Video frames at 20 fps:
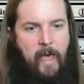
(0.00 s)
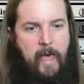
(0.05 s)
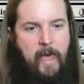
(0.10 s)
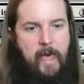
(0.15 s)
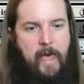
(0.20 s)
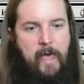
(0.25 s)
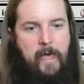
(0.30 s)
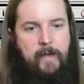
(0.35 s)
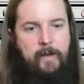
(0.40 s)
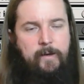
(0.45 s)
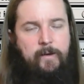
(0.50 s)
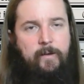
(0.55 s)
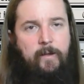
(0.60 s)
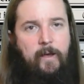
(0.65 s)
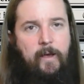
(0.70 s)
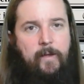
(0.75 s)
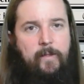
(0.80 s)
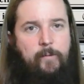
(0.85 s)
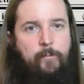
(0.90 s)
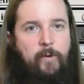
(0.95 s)
And
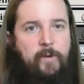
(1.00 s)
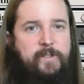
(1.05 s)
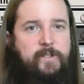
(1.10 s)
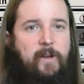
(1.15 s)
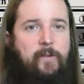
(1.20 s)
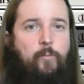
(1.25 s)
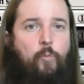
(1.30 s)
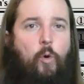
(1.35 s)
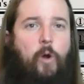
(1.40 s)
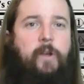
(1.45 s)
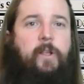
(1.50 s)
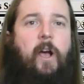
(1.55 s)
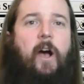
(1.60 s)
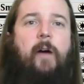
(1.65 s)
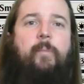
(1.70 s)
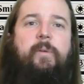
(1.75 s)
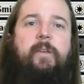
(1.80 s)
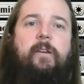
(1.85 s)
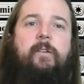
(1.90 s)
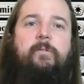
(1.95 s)
then we also have 1
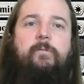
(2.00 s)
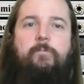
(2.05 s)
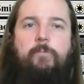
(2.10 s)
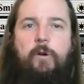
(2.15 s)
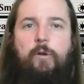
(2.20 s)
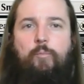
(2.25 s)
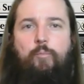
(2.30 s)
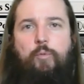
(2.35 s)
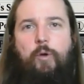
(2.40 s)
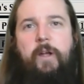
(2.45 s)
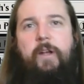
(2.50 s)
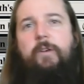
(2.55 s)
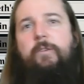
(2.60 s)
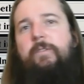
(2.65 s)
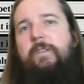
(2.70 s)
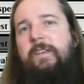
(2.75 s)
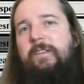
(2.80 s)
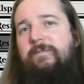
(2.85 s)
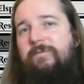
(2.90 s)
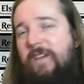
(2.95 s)
copy of Realmbreaker,
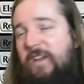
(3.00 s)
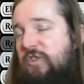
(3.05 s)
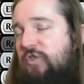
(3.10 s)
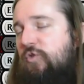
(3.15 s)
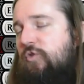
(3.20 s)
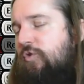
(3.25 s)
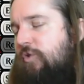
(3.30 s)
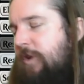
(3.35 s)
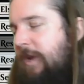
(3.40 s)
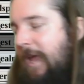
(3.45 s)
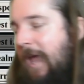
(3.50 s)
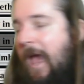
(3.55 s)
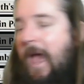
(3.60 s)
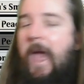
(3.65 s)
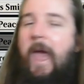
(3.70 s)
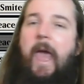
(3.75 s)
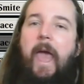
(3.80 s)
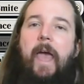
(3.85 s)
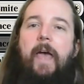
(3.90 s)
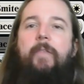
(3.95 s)
the Invasion Tree.
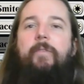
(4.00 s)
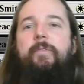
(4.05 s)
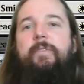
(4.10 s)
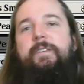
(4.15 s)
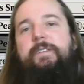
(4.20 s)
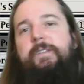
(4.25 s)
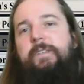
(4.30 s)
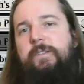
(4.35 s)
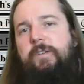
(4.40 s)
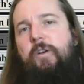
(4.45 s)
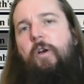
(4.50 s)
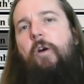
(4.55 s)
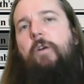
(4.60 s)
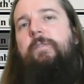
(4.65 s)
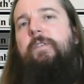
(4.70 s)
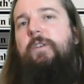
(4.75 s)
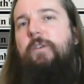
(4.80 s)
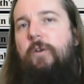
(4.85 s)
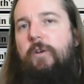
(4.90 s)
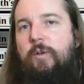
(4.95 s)
And this is a
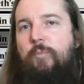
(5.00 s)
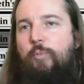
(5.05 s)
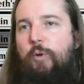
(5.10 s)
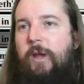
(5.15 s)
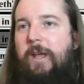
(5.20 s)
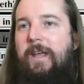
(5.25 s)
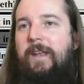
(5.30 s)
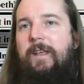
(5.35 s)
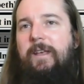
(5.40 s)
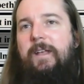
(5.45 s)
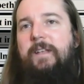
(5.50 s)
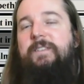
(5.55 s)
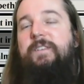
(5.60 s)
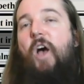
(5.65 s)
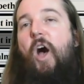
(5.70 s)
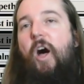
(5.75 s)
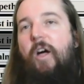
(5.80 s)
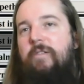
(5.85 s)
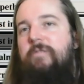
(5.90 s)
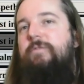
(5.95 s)
card that you're going to bring in against
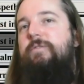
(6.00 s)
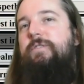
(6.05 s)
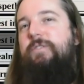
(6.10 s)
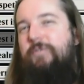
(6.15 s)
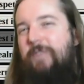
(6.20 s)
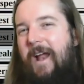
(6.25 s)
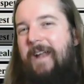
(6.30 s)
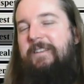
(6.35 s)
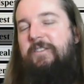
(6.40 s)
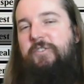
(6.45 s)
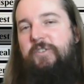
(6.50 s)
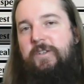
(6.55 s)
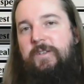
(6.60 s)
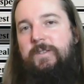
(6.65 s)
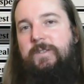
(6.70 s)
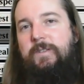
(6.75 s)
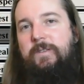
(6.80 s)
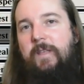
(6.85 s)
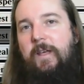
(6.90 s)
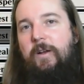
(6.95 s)
other
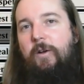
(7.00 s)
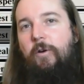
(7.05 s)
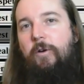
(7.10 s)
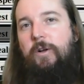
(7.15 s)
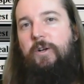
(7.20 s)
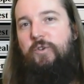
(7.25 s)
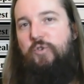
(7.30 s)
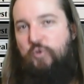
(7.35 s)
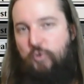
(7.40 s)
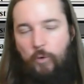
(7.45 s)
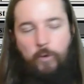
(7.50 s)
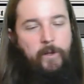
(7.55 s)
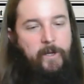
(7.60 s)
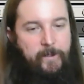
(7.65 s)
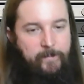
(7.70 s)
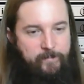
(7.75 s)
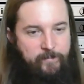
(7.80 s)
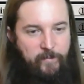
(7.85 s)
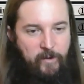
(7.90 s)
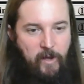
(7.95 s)
strategies that are
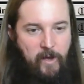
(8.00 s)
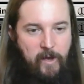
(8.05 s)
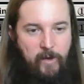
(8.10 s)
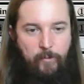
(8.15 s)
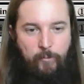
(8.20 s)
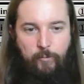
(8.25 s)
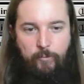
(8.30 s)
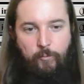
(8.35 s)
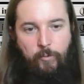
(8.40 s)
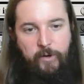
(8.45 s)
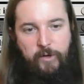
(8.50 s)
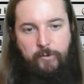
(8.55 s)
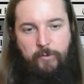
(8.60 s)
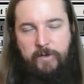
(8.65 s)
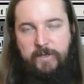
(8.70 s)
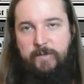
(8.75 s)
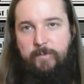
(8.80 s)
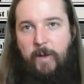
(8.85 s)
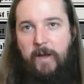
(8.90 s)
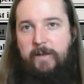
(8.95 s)
controlling when you
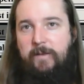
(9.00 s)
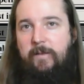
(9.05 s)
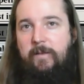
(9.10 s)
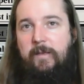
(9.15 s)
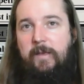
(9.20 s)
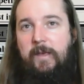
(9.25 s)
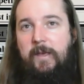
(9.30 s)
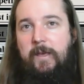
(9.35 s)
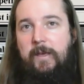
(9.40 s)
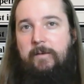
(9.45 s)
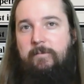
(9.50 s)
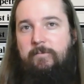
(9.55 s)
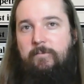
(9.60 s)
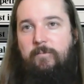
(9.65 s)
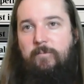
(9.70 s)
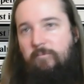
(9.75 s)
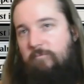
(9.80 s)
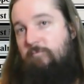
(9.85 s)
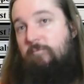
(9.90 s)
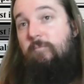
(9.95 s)
expect the
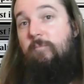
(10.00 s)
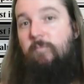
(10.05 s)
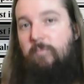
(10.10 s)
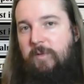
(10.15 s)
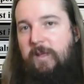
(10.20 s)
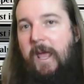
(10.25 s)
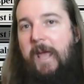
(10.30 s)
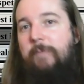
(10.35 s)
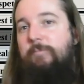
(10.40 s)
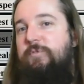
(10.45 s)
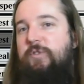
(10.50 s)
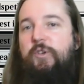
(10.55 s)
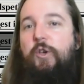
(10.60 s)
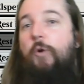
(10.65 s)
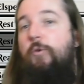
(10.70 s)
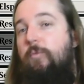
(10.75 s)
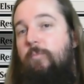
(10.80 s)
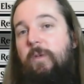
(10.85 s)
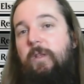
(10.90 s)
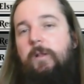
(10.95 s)
game to
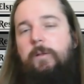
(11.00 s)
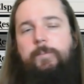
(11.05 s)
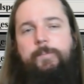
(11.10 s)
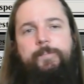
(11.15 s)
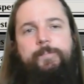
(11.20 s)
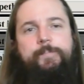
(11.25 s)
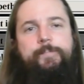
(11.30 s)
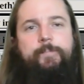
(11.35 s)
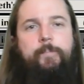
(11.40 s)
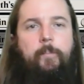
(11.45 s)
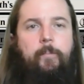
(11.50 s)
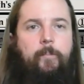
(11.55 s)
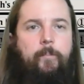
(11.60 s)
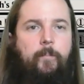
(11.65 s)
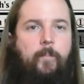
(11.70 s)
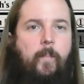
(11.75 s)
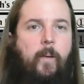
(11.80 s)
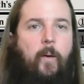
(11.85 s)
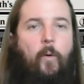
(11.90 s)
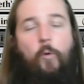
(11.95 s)
go to mill.
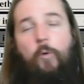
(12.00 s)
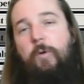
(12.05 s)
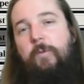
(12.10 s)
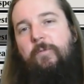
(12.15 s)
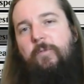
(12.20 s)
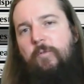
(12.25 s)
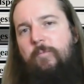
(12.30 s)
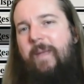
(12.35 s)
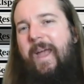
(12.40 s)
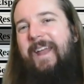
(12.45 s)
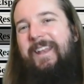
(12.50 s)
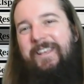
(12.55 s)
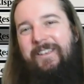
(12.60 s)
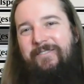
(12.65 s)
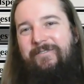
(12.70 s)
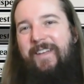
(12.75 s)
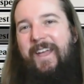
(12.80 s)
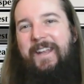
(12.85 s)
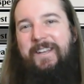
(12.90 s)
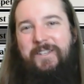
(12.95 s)
Or for mana
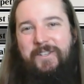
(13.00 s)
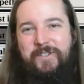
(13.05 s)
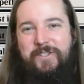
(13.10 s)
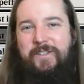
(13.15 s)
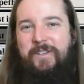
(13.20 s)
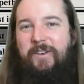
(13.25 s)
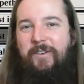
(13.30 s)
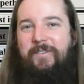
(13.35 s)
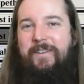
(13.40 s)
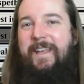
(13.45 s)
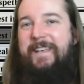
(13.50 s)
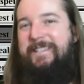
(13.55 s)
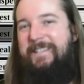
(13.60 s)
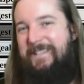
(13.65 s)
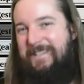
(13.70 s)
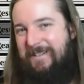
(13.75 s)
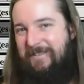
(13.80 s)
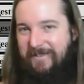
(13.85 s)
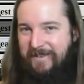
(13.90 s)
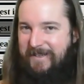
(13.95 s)
advantage, you don't
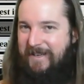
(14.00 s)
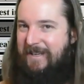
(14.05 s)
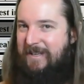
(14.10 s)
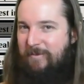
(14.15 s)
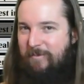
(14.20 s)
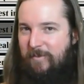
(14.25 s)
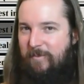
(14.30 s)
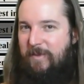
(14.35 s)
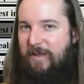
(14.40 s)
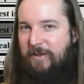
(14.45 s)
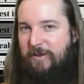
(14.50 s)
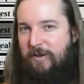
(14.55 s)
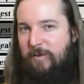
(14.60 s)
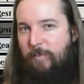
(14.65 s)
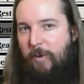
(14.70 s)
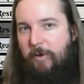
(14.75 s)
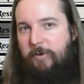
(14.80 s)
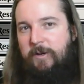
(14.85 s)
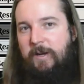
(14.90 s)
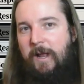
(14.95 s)
necessarily need to mill your
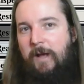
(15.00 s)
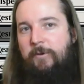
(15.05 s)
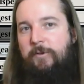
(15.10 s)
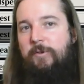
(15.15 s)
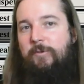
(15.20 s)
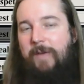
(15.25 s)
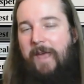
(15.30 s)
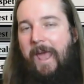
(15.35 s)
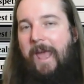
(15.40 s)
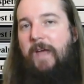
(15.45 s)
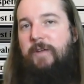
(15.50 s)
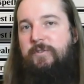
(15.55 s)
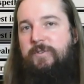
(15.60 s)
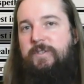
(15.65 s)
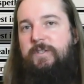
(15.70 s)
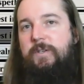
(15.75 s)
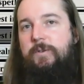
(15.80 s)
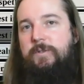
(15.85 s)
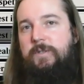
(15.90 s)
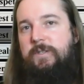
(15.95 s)
opponent out. You can
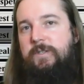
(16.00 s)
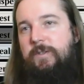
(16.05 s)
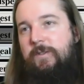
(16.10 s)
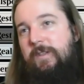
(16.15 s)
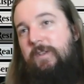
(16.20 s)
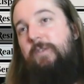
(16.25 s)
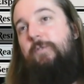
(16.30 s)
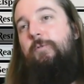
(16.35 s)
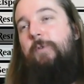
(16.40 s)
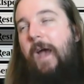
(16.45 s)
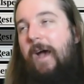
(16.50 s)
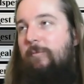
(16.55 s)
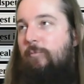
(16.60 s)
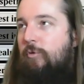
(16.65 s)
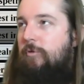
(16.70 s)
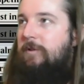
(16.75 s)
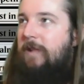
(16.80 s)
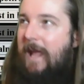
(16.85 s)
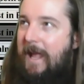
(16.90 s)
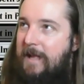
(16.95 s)
just use it so that you have
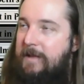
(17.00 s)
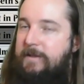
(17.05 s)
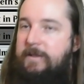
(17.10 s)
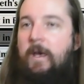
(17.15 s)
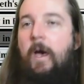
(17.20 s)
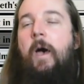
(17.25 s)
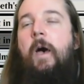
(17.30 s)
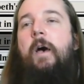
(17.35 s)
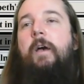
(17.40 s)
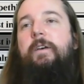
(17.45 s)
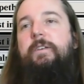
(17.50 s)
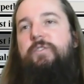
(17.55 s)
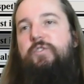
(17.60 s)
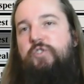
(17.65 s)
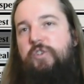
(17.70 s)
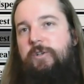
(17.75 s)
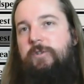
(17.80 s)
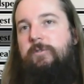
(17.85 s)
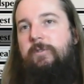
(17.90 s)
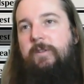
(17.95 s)
more lands, because
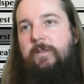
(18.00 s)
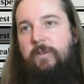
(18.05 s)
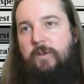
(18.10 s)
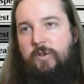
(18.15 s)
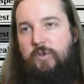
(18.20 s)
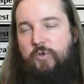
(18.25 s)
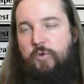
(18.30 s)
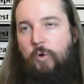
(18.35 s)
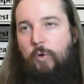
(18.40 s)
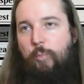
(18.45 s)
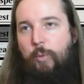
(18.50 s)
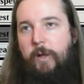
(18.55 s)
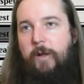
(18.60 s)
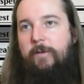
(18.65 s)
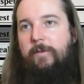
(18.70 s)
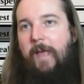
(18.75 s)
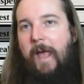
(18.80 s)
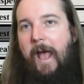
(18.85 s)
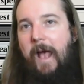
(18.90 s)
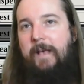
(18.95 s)
generally the control player
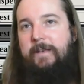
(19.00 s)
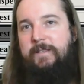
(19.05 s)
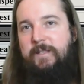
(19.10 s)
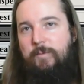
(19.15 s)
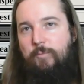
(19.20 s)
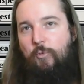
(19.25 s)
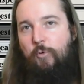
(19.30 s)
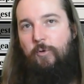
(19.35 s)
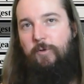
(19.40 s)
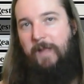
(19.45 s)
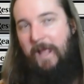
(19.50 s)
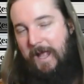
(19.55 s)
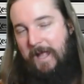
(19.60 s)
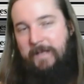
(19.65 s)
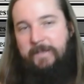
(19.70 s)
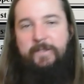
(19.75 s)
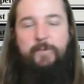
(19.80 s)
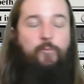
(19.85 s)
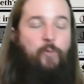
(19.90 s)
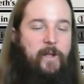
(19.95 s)
that has the more
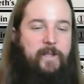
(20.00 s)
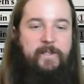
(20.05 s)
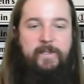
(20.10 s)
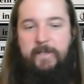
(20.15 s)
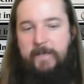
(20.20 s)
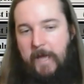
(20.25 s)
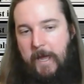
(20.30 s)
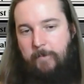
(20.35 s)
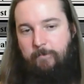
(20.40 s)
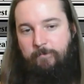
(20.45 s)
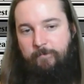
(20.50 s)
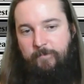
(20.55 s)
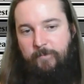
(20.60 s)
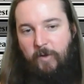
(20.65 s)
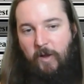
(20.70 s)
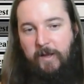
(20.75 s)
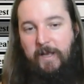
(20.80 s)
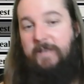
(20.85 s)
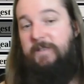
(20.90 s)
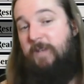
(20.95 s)
lands wins the game
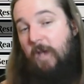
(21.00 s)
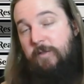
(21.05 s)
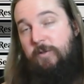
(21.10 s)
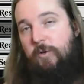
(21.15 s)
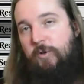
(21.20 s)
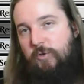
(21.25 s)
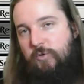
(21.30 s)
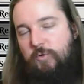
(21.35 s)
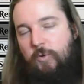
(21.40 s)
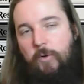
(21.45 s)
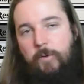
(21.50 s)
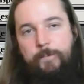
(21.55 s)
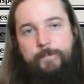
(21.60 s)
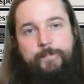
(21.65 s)
against other control.